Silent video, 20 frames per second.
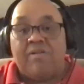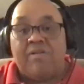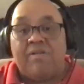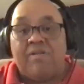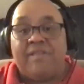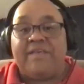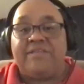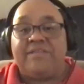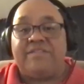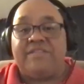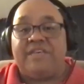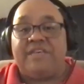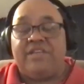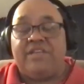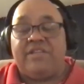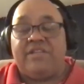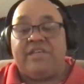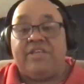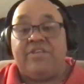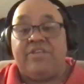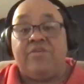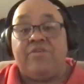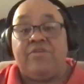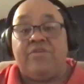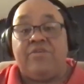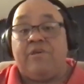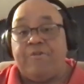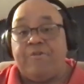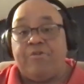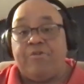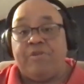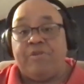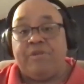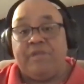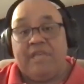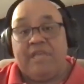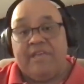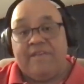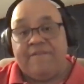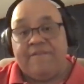things that you go through in
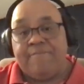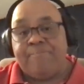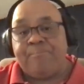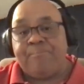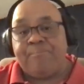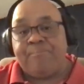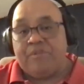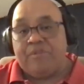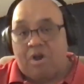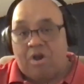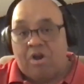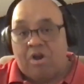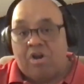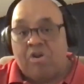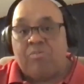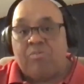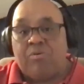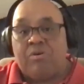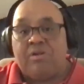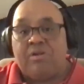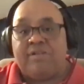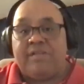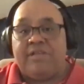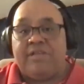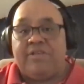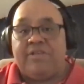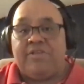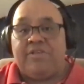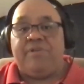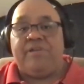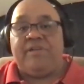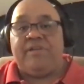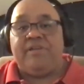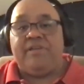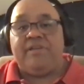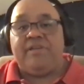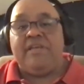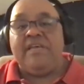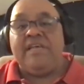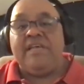life, the hard work that you put
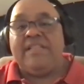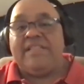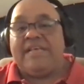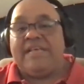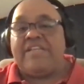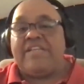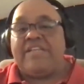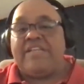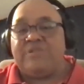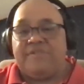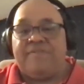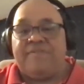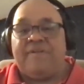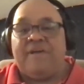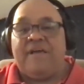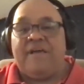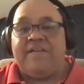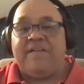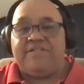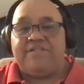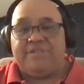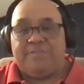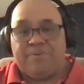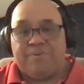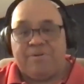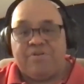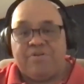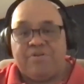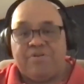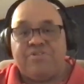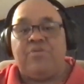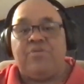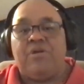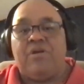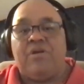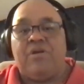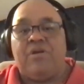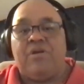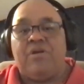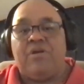in, that's what defines the person
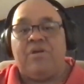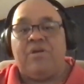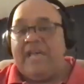you are.